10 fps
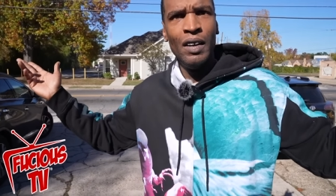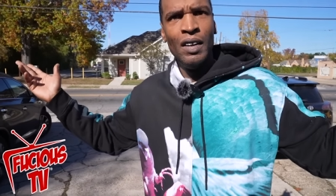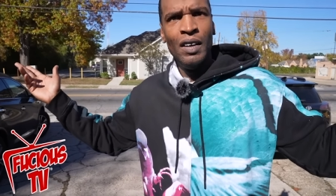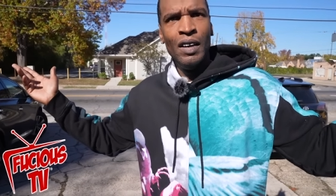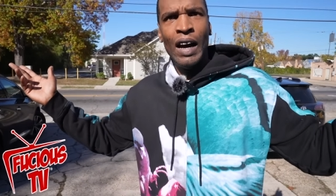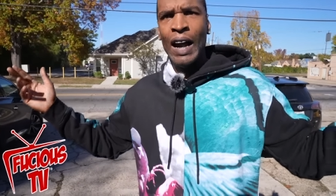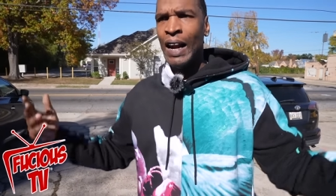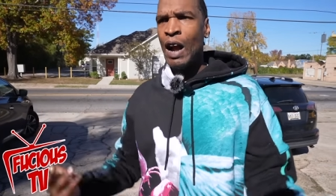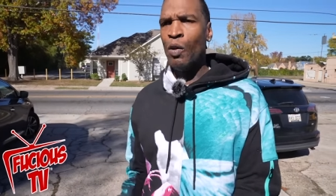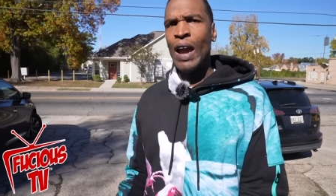Yeah.
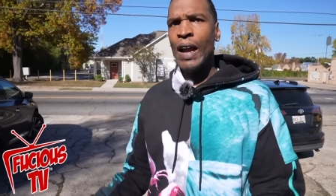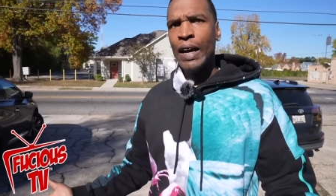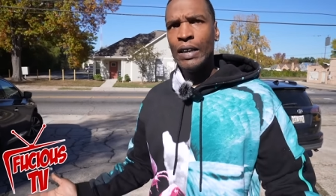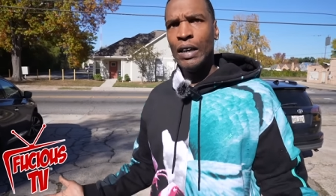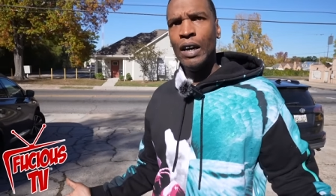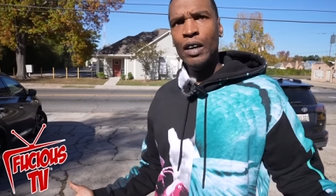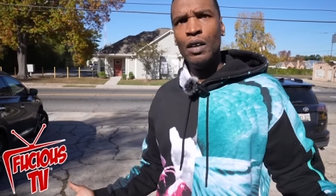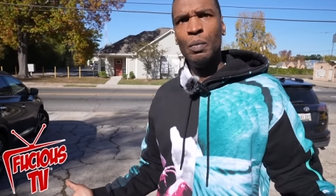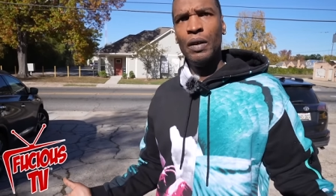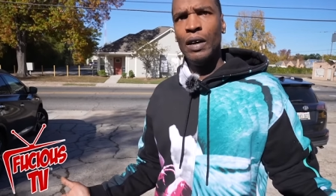And I don't have that to give
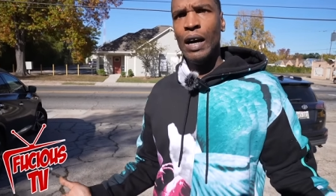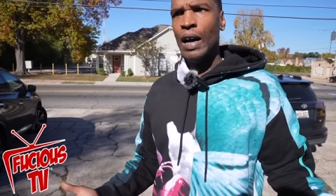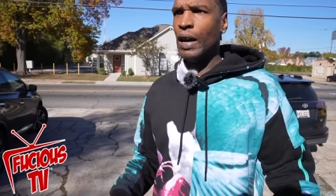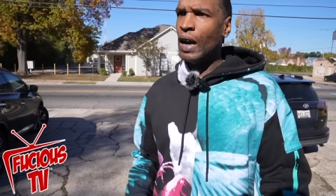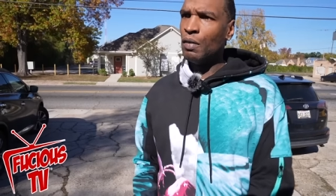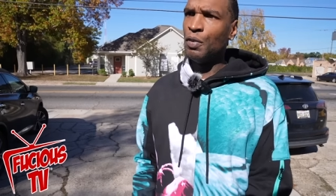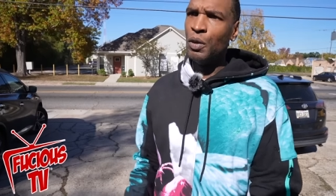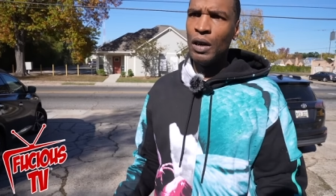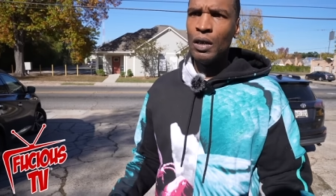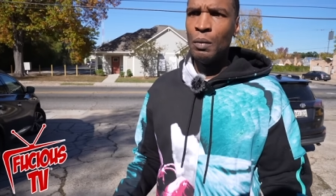you, but I got a few
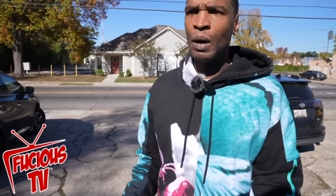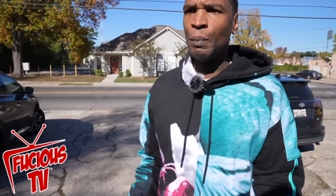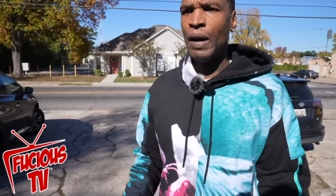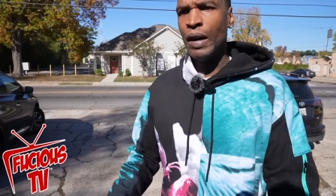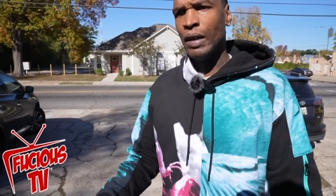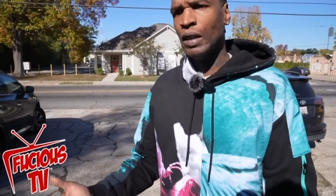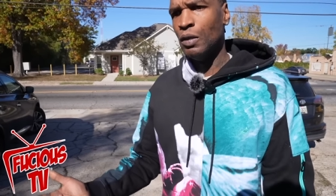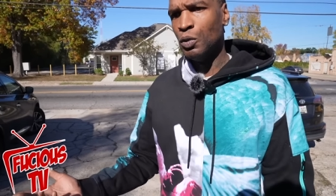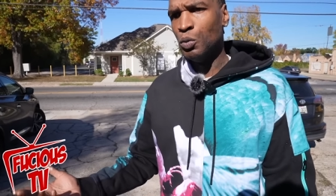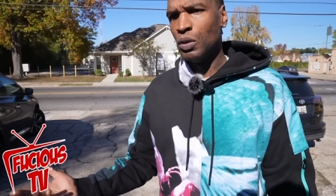hundred in my pocket, and
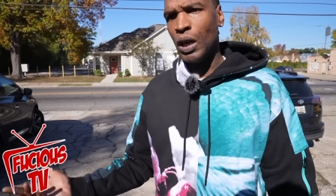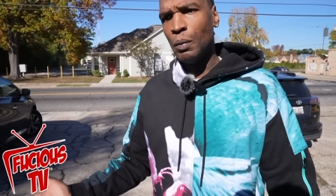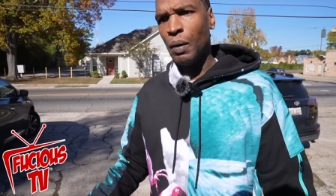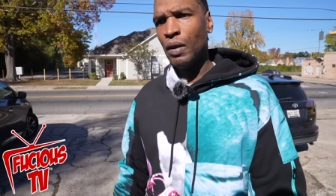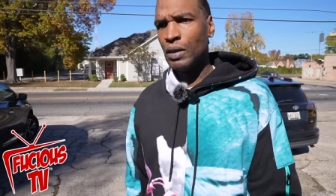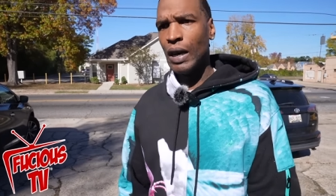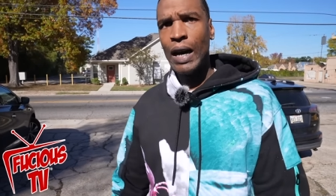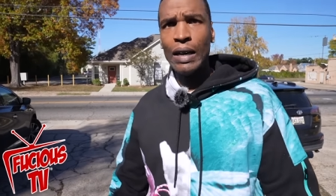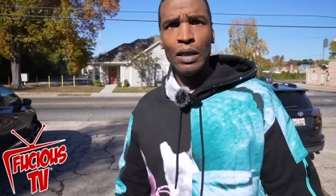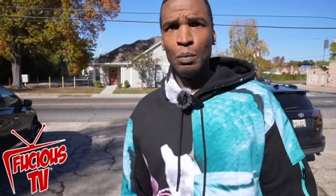if you take perks, I
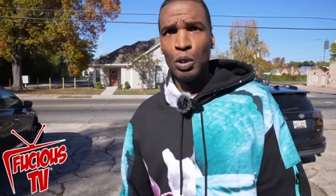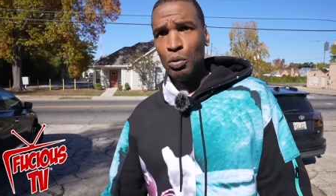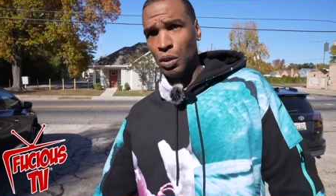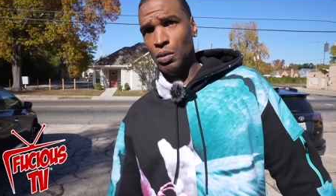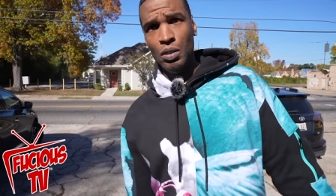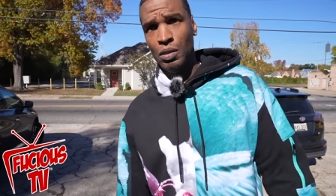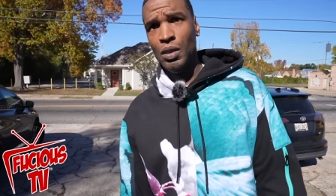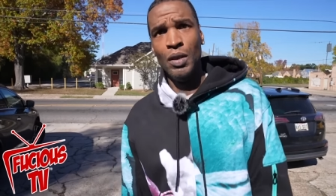got them too. So huh.